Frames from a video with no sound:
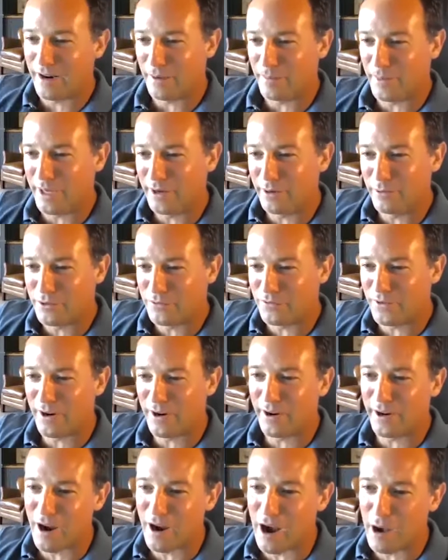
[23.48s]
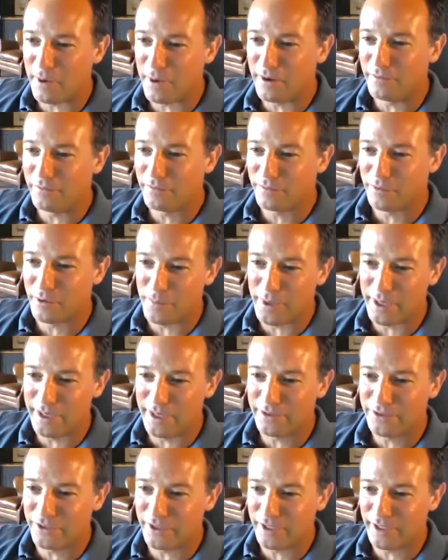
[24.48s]
I mean, it was very common for me to
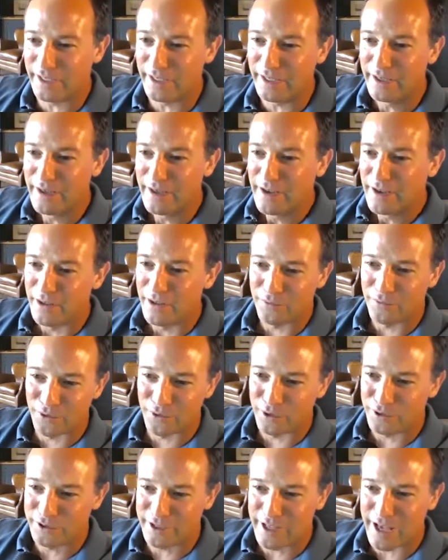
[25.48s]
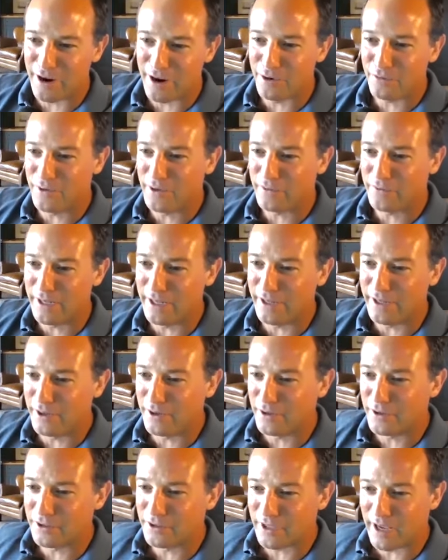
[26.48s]
see the first 10 or 15 years.